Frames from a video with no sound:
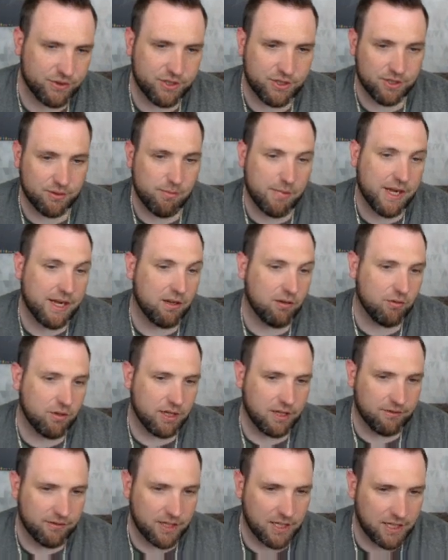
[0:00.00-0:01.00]
which is about
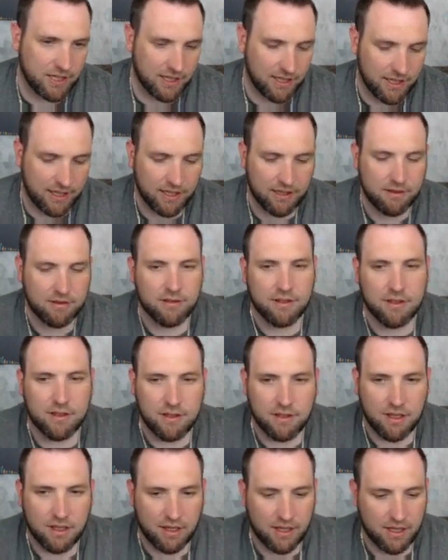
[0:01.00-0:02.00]
what I've got it at.
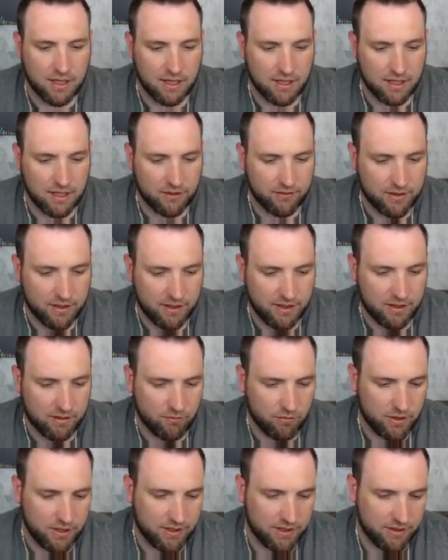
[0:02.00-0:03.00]
And I've got
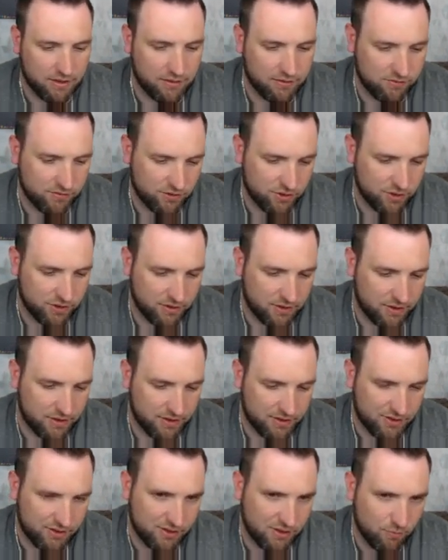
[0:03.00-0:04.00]

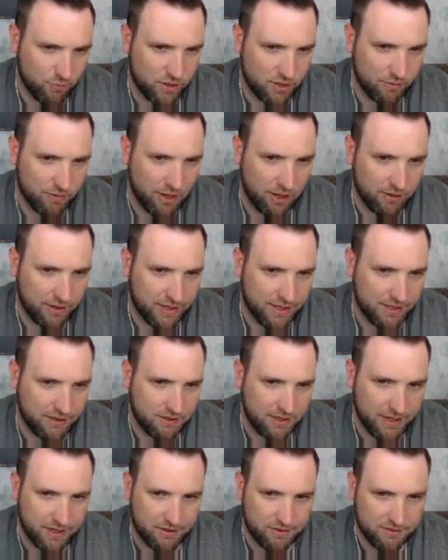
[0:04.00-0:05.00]
it's somewhere around
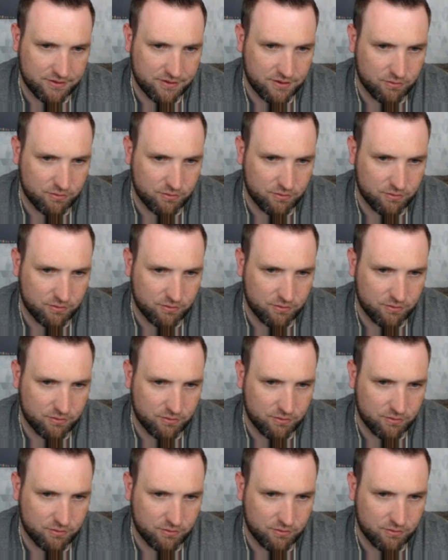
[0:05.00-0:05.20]
8,000.